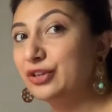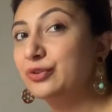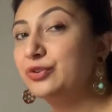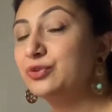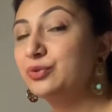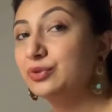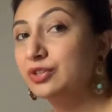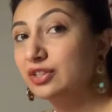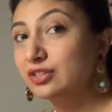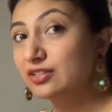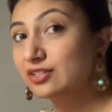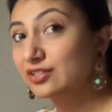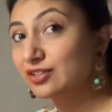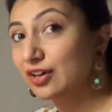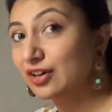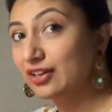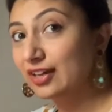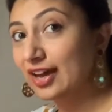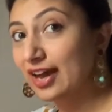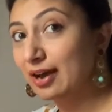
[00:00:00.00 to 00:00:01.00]
Union is
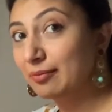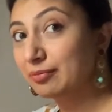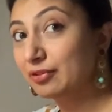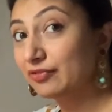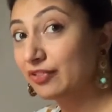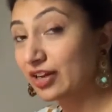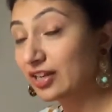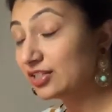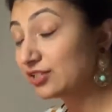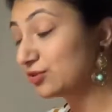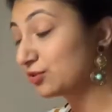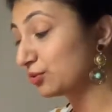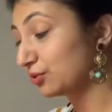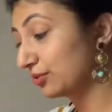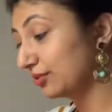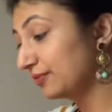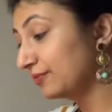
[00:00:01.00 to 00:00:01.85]
going to happen very soon.